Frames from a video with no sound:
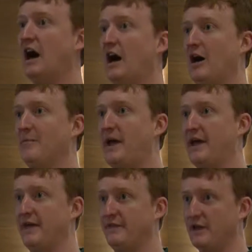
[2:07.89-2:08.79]

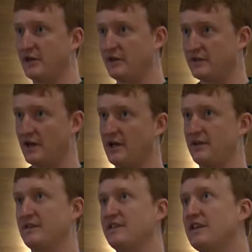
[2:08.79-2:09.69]
and
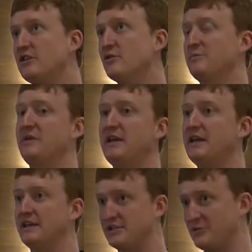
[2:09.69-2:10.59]
the thing you would
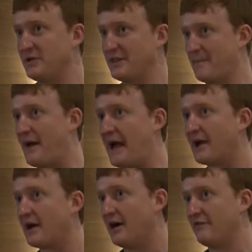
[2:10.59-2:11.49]
be is you'd be in the
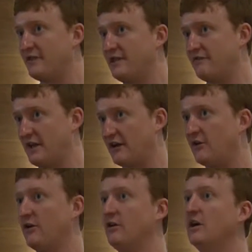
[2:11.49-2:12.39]
back of the
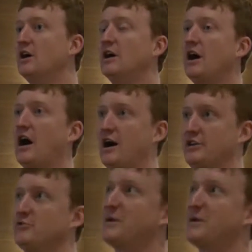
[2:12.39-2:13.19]
vehicle, and you'd